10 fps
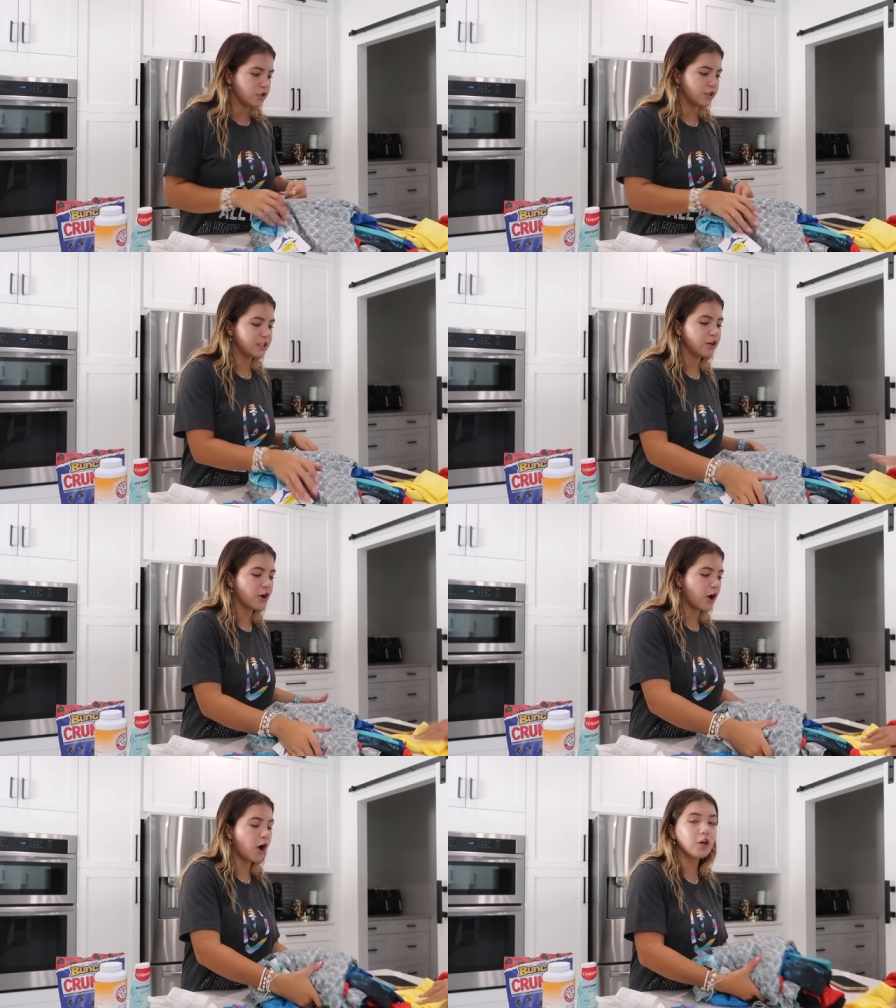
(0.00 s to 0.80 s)
So these are
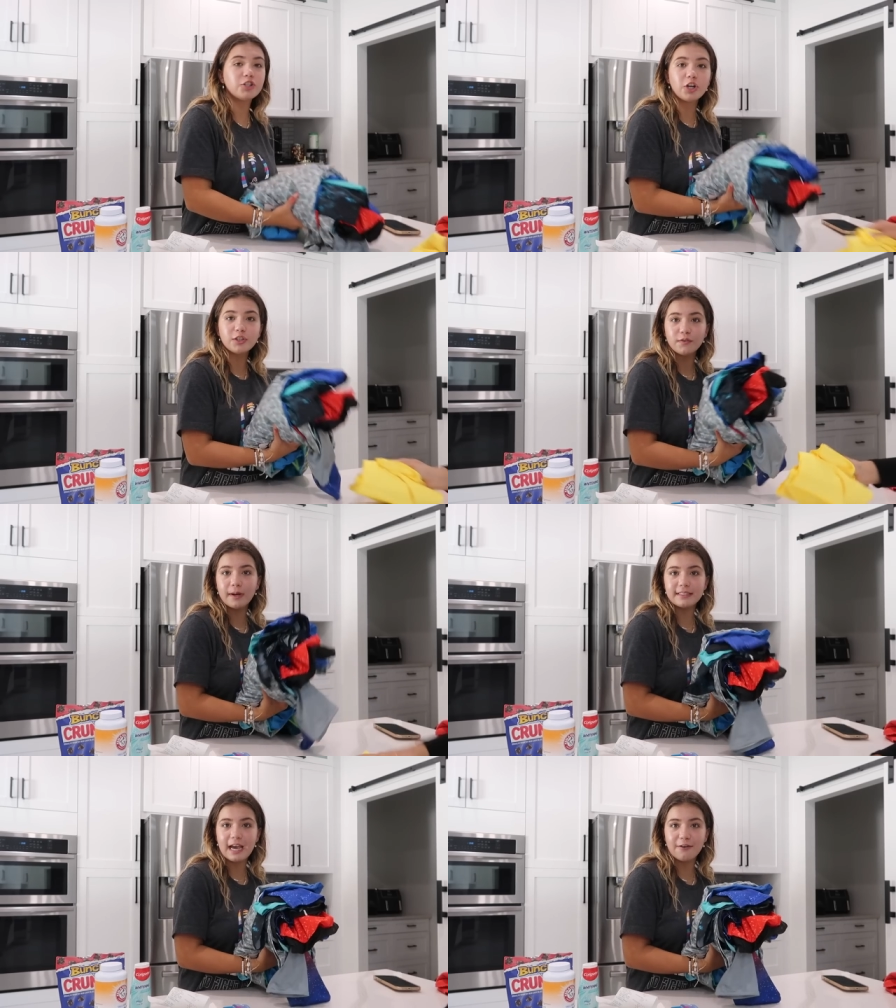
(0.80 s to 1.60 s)
all shirts for
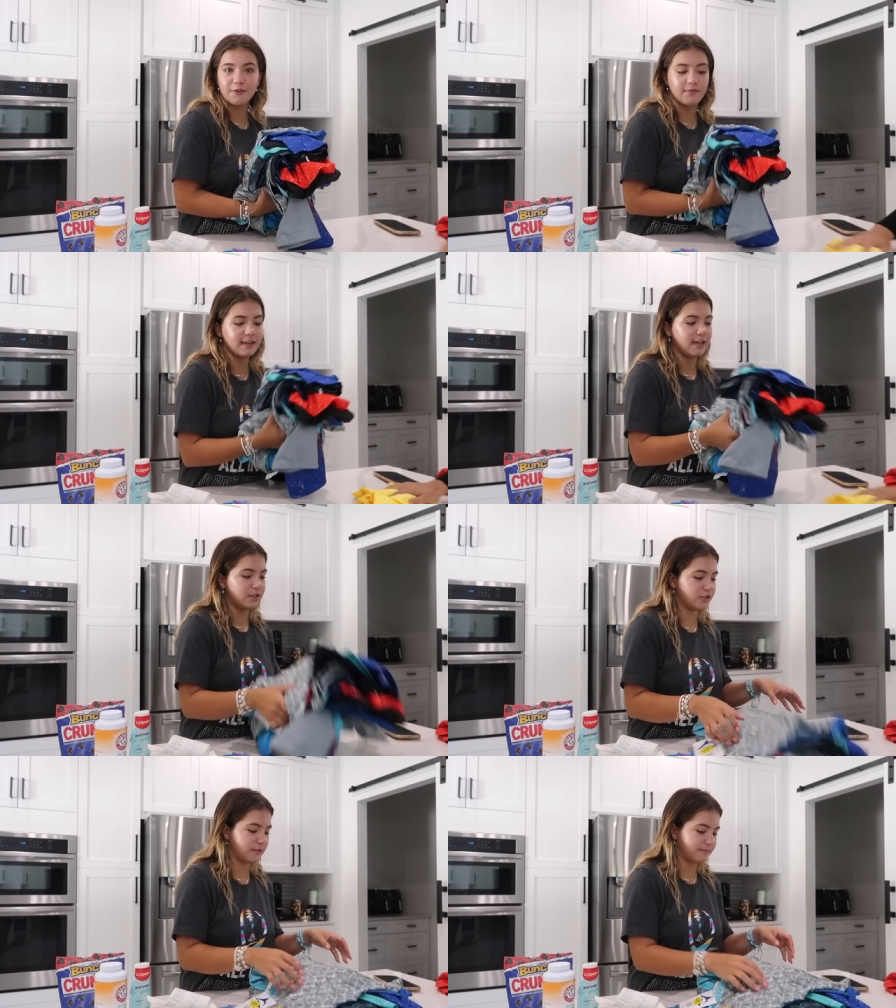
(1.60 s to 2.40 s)
my dad for vacation.